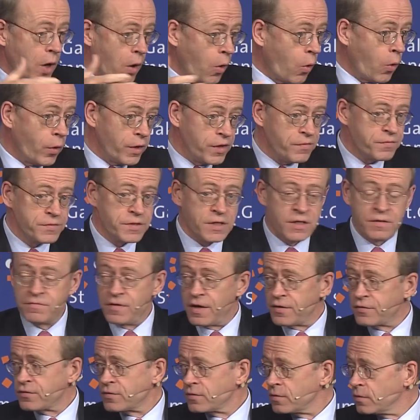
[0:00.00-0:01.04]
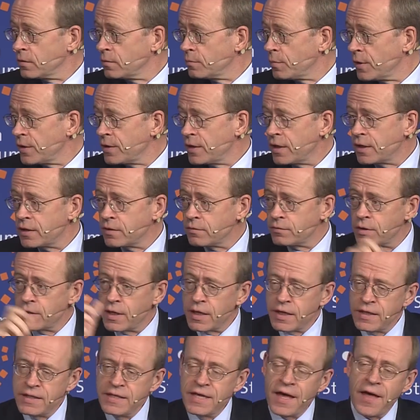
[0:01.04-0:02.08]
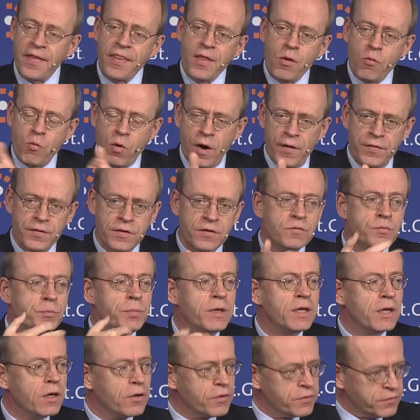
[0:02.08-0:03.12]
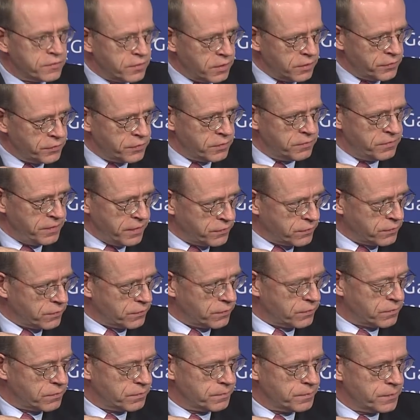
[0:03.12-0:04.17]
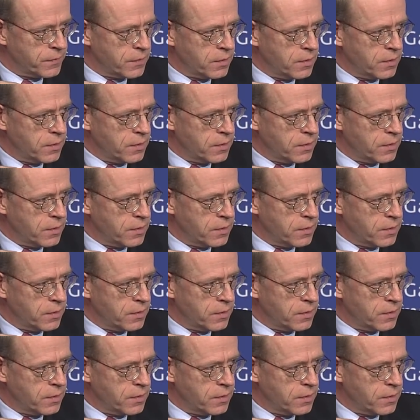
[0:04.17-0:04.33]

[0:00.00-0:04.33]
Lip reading: or even the investor by the end of the day. And the other one is being ourselves investors.